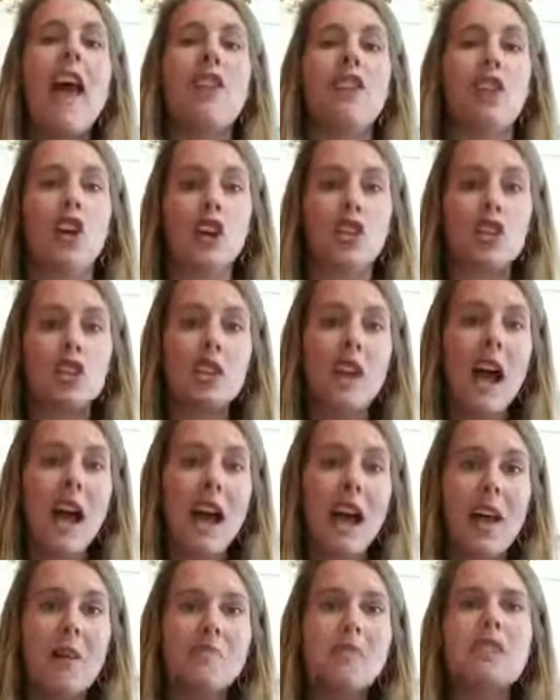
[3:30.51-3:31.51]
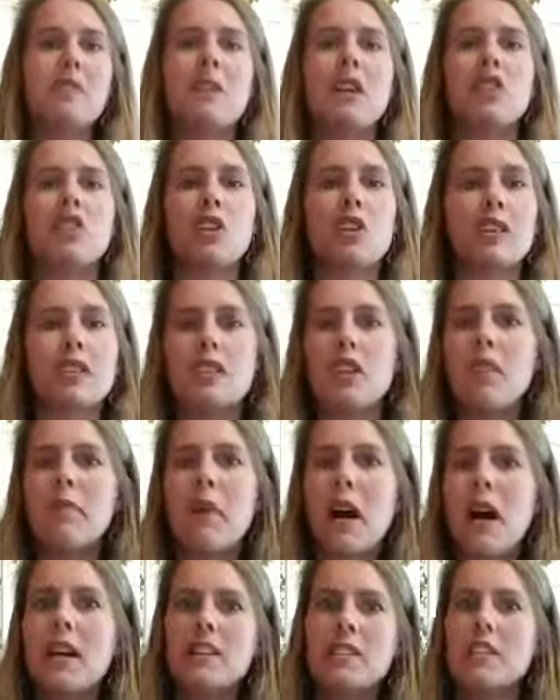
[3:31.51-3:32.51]
at lunchtime to make just
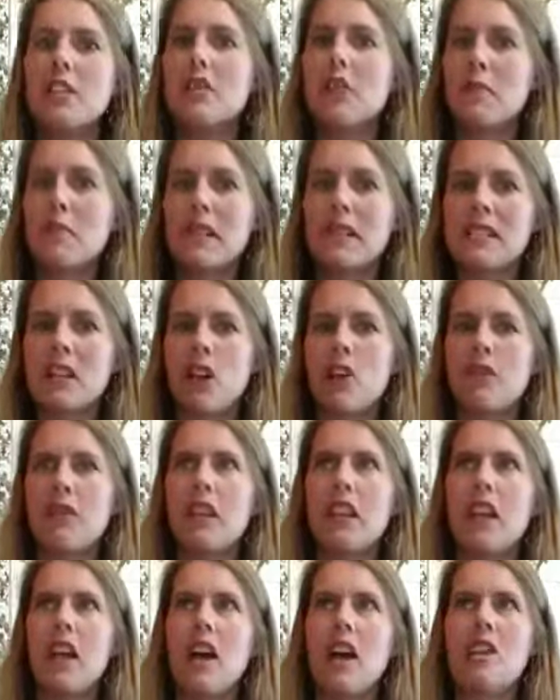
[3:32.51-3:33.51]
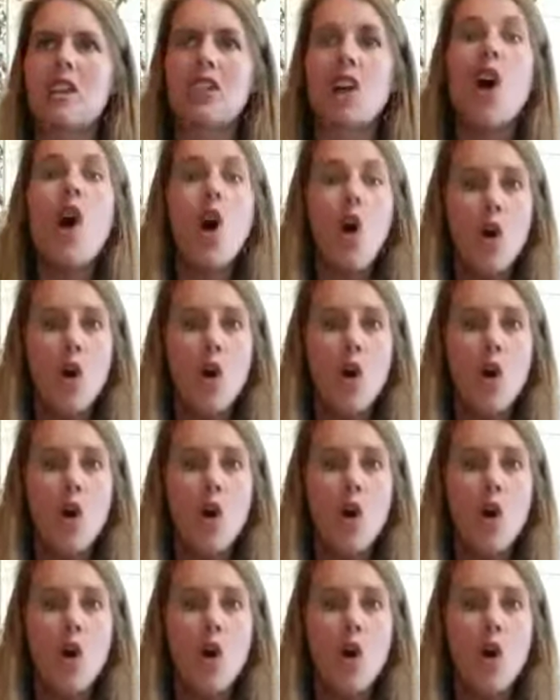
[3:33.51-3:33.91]
enough pasta for myself at lunch,